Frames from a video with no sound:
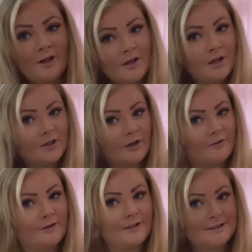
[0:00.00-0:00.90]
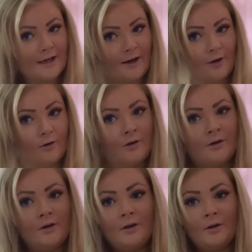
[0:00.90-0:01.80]
I don't know if you can tell,
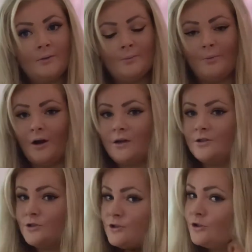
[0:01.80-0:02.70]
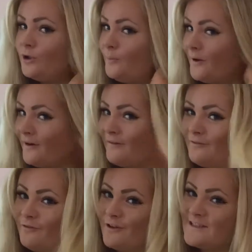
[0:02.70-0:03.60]
but super
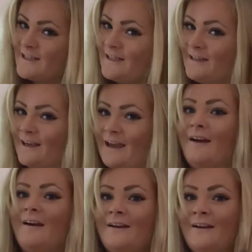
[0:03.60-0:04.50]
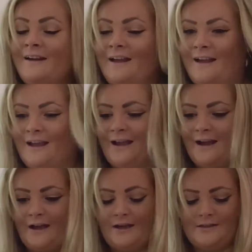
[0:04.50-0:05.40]
frizzy hair.
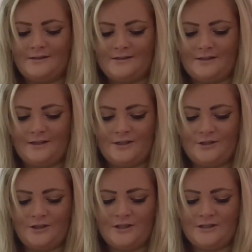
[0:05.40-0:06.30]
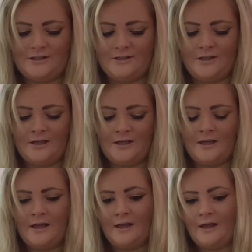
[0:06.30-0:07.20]
And this just
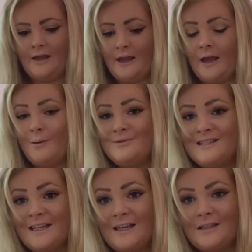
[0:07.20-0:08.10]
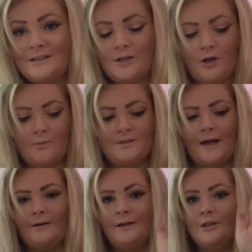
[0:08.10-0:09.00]
helps it to calm
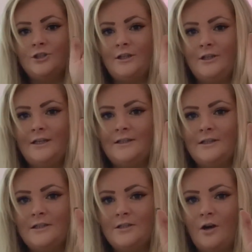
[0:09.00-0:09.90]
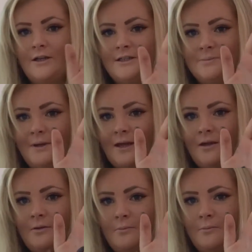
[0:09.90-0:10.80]
down. Literally, you need the tiniest
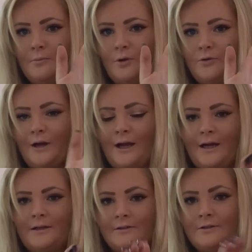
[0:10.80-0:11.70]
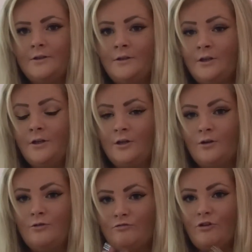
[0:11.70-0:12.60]
bit on your hand.
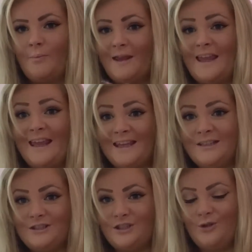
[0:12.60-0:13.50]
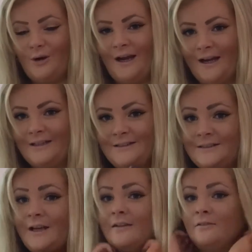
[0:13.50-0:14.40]
Rub it into your hands,
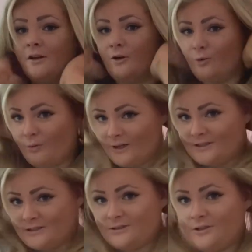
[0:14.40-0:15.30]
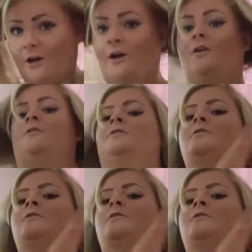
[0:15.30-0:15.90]
and then I always start